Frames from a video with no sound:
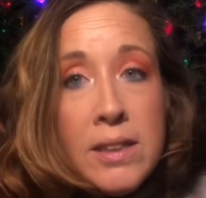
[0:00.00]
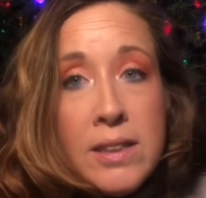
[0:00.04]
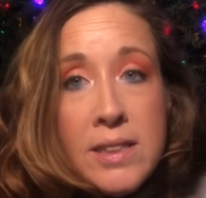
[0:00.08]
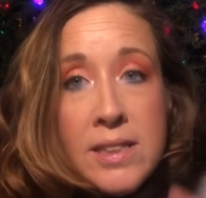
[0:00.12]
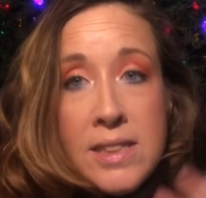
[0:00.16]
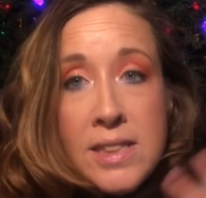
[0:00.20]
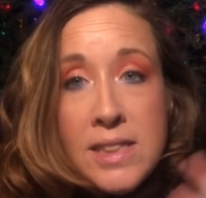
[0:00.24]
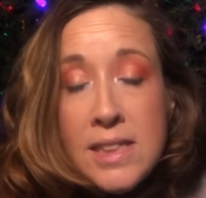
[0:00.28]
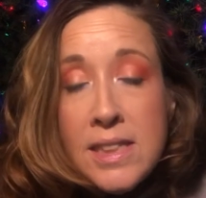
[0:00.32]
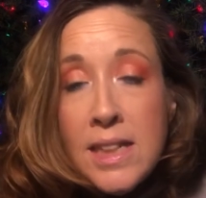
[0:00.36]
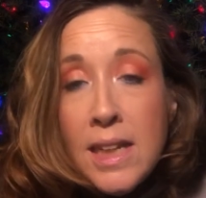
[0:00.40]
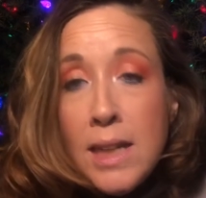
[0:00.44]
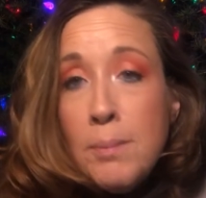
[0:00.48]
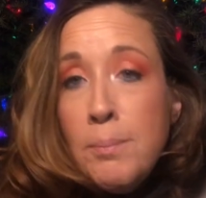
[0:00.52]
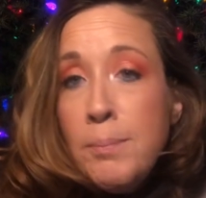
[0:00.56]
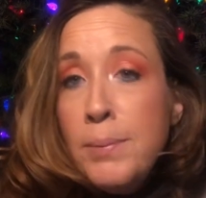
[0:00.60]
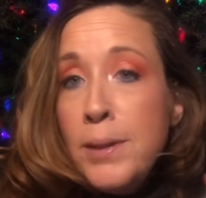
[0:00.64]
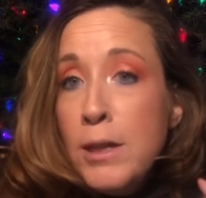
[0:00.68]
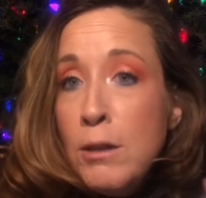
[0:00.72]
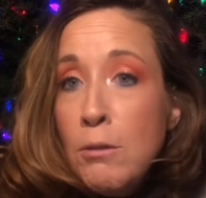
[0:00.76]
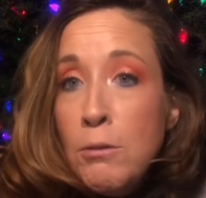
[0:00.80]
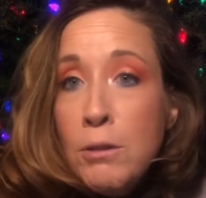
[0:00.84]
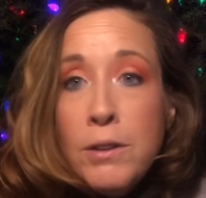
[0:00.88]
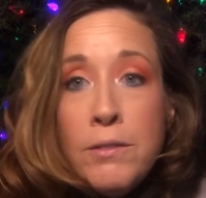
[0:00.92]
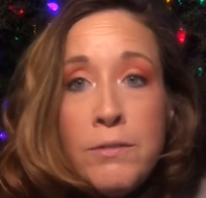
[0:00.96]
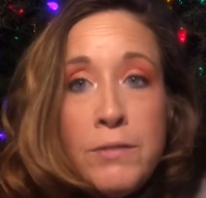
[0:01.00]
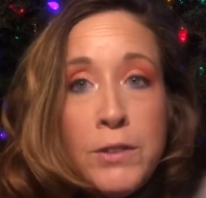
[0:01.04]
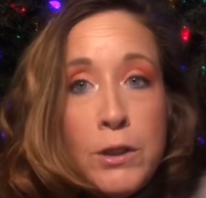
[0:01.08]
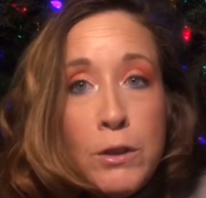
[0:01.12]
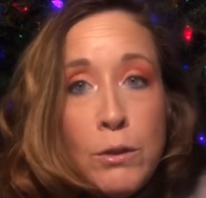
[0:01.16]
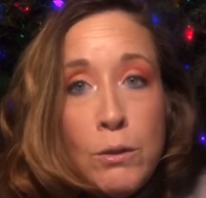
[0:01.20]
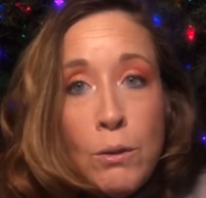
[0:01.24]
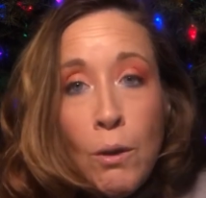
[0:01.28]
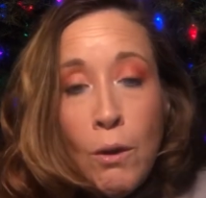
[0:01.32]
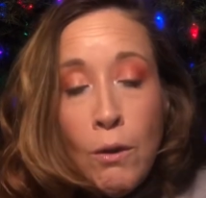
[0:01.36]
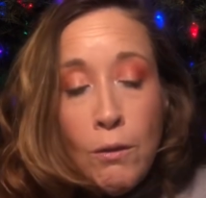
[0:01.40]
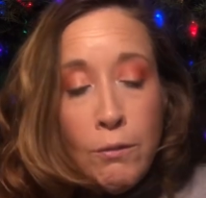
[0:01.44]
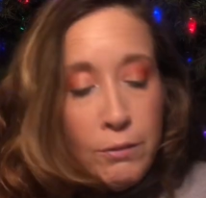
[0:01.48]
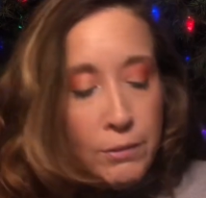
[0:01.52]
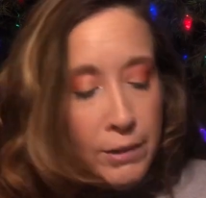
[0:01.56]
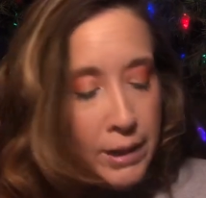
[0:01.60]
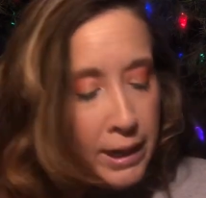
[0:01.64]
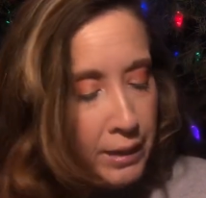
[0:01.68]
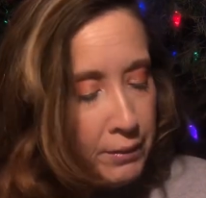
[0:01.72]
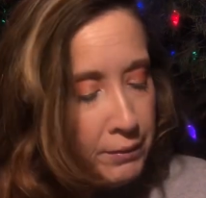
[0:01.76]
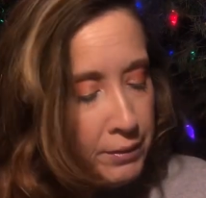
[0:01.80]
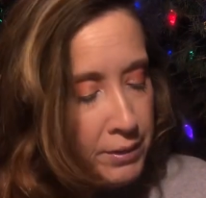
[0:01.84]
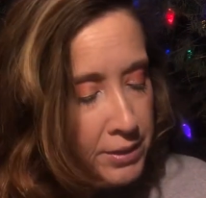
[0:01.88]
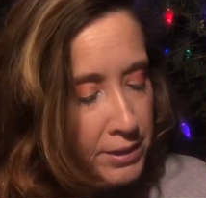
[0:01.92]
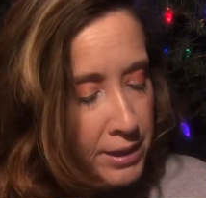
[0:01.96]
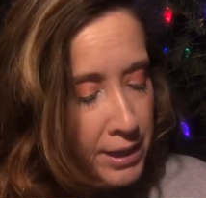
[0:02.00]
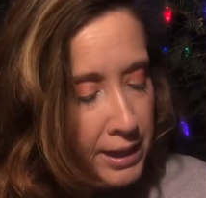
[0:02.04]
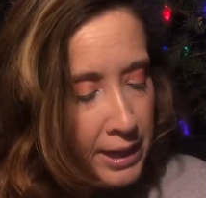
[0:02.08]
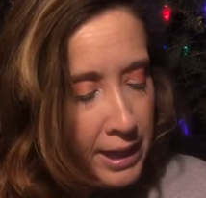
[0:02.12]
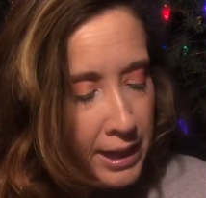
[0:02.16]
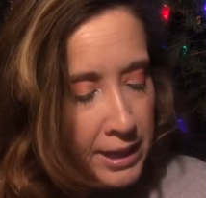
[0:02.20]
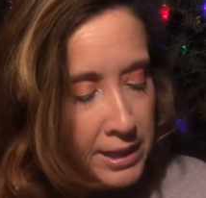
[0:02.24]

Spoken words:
This is not a big review over everything.